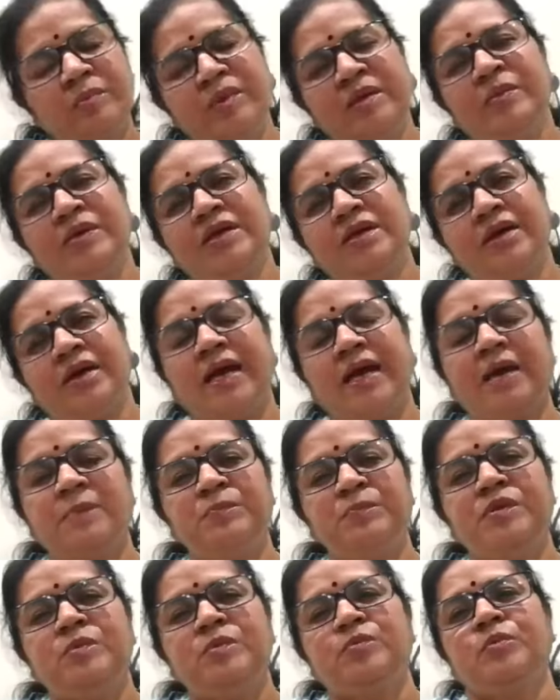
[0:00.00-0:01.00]
maybe a
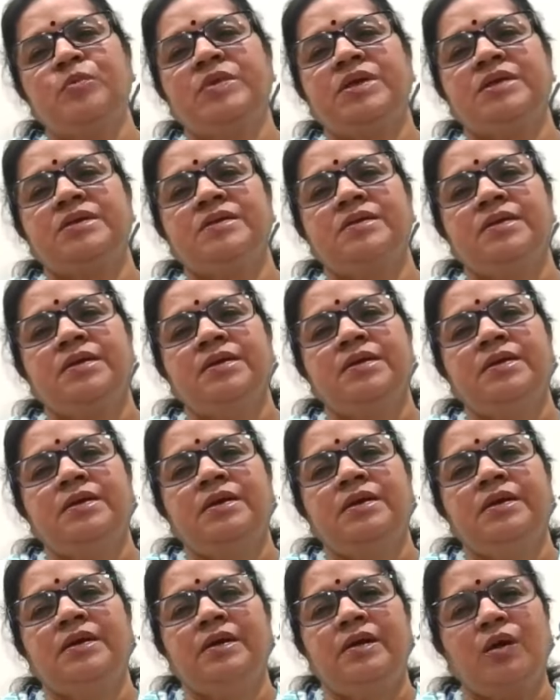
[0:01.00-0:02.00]
happy moment,
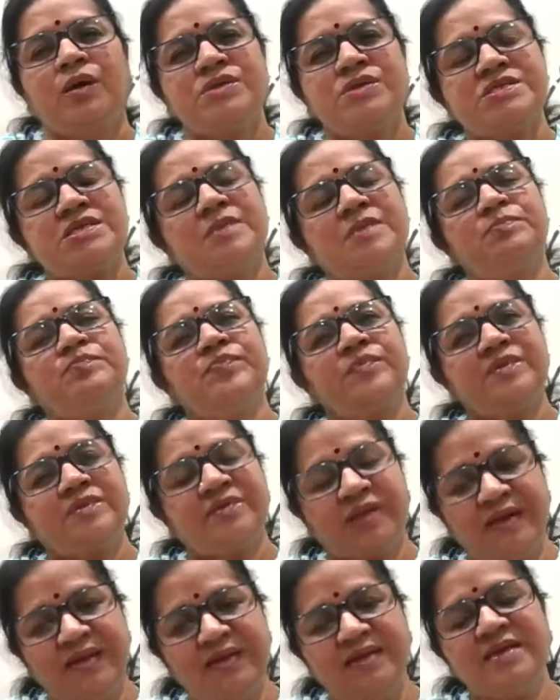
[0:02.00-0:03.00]
or some
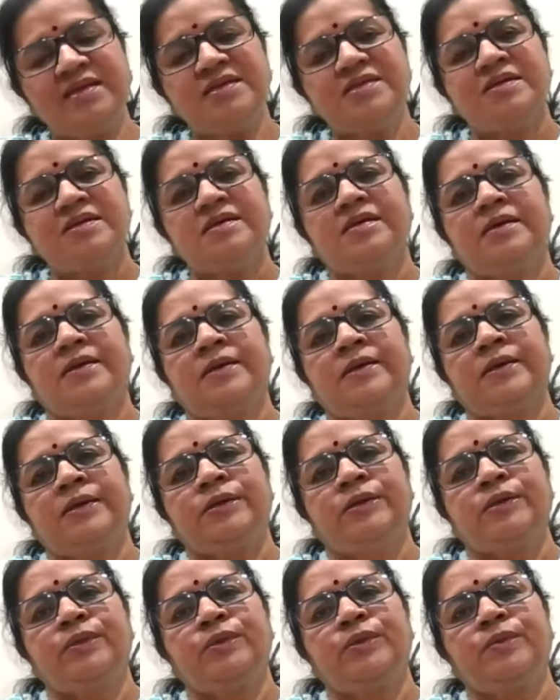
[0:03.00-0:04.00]
thrilling,
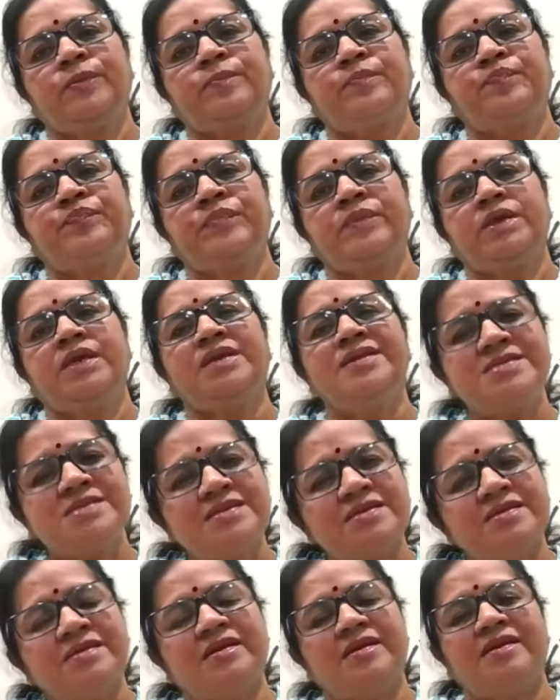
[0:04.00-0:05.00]

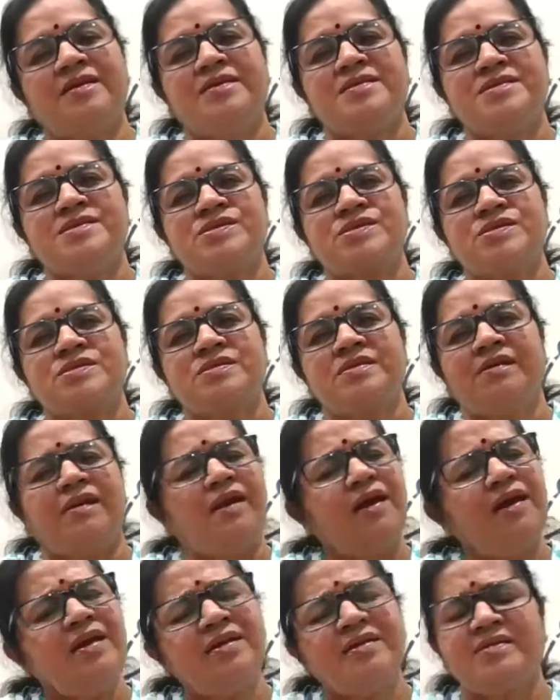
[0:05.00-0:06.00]
incidents,
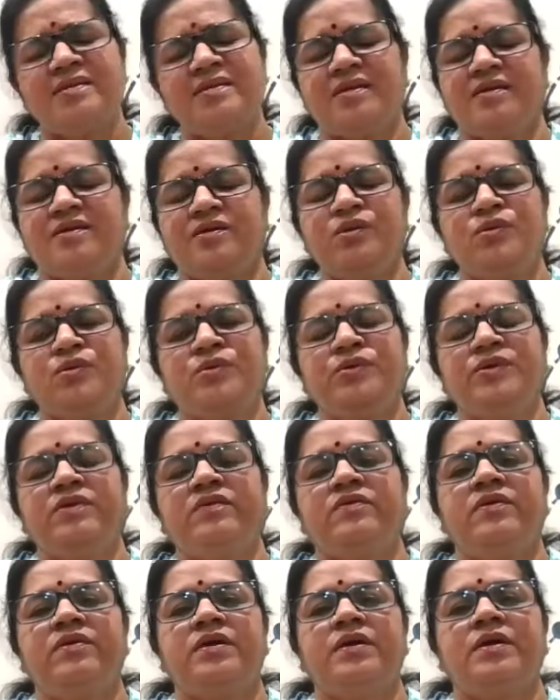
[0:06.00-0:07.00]

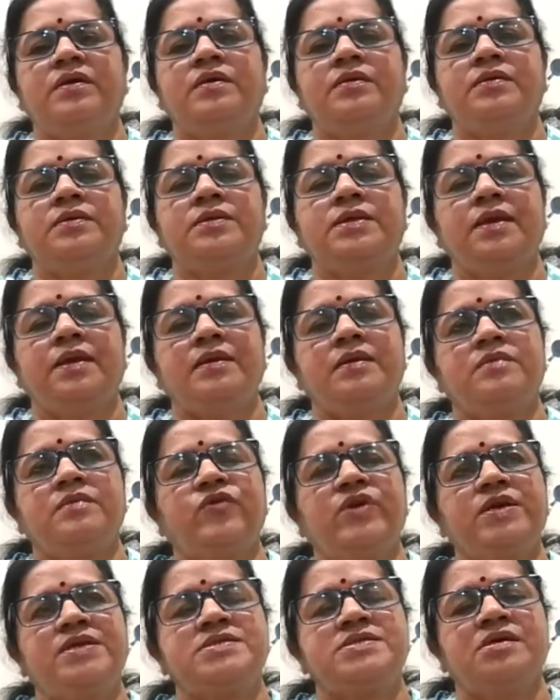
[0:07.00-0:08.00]
anything, take,
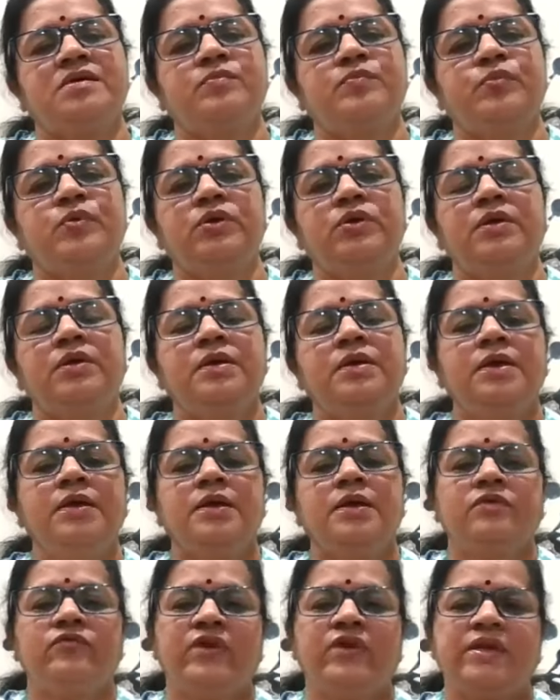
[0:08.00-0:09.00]
for example,
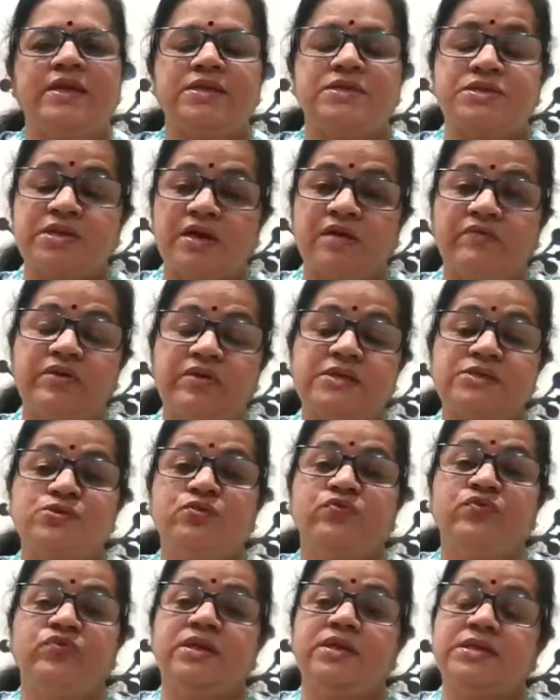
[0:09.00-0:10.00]
when I travel
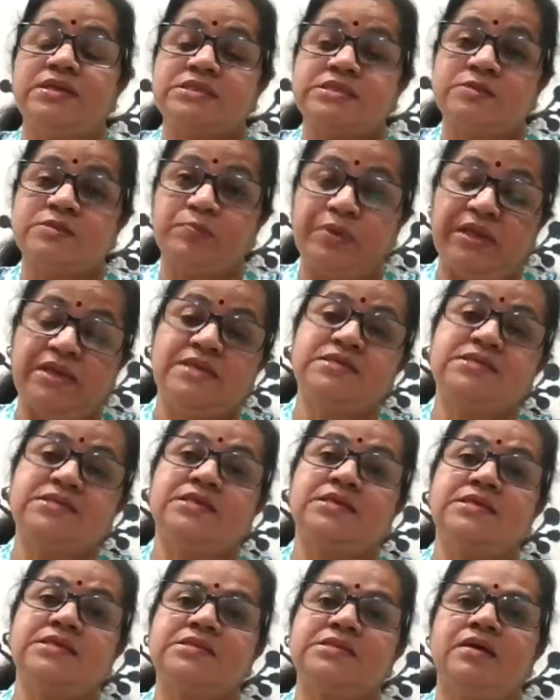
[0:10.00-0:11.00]
to various
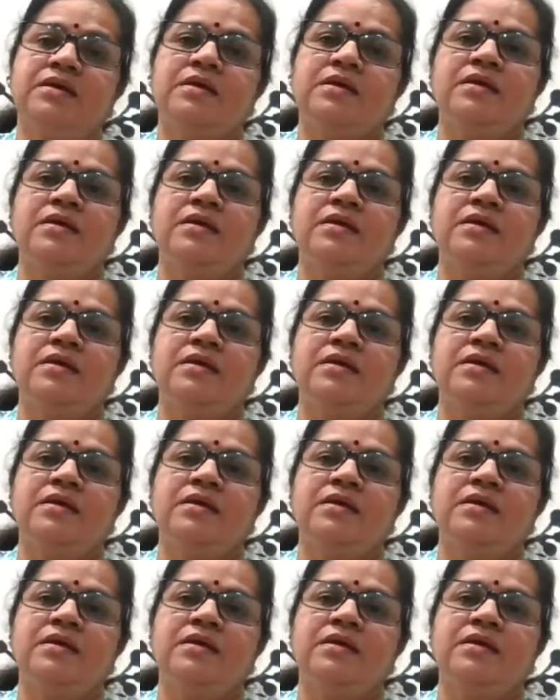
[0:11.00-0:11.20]
places,